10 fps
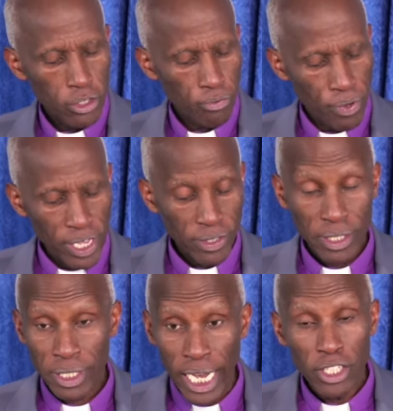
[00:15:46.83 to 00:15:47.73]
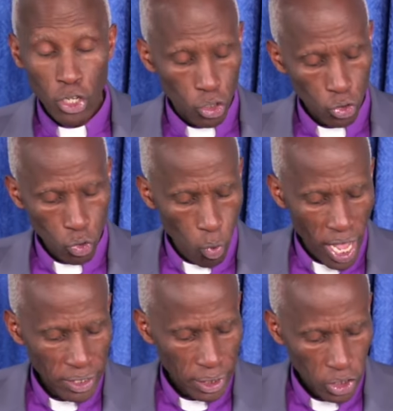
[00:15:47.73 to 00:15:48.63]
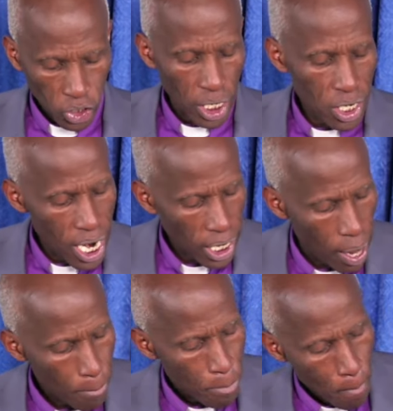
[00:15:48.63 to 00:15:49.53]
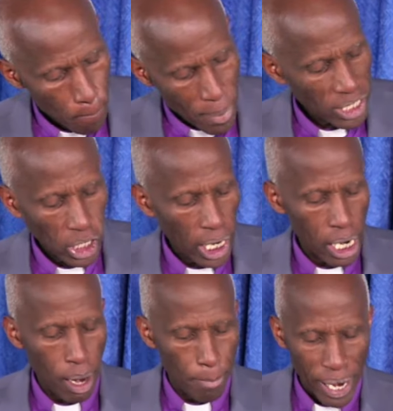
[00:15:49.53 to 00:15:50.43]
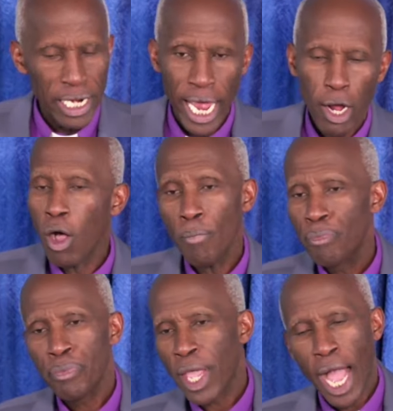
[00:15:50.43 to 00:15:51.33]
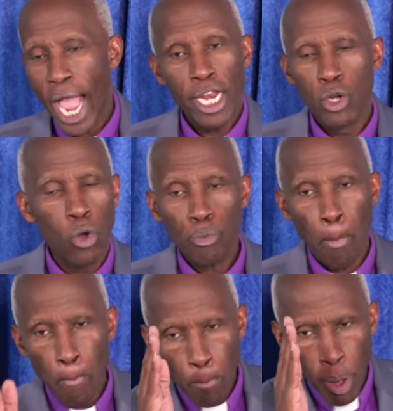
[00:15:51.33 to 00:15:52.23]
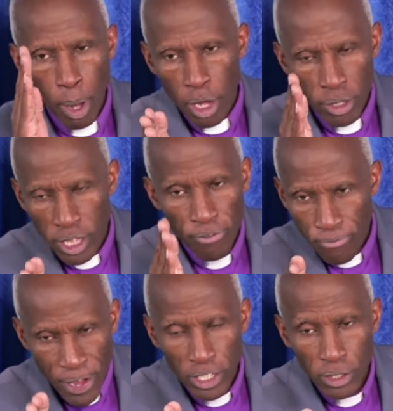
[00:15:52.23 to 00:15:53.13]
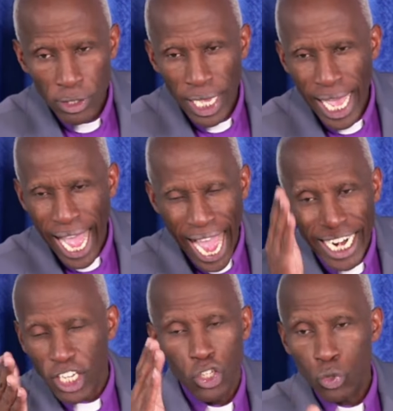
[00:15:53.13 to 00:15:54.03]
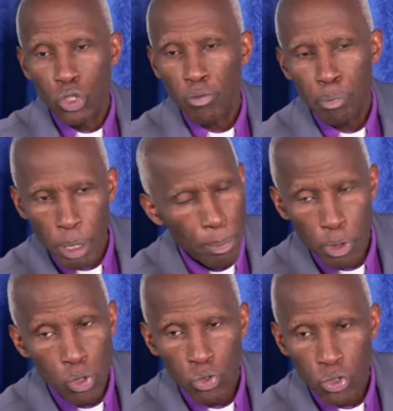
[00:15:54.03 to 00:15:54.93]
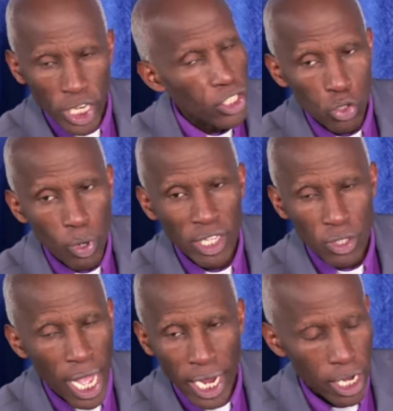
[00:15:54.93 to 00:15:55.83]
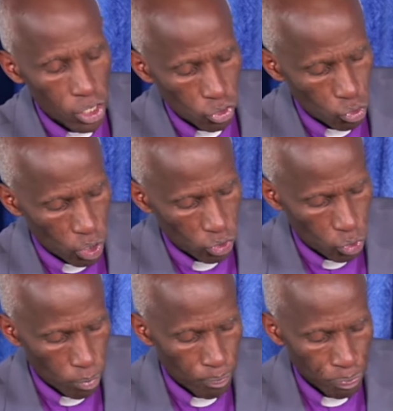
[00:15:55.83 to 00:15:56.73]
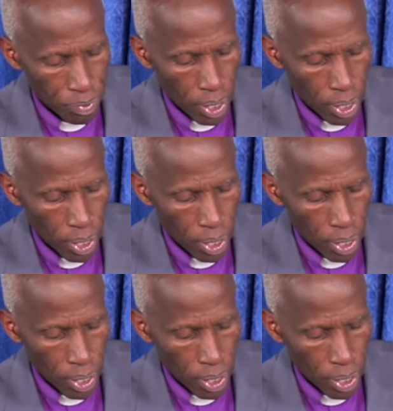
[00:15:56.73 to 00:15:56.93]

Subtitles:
His face changed towards Shadrach, Meshach, and Abednego. I know the face attitude of people you change towards against towards you.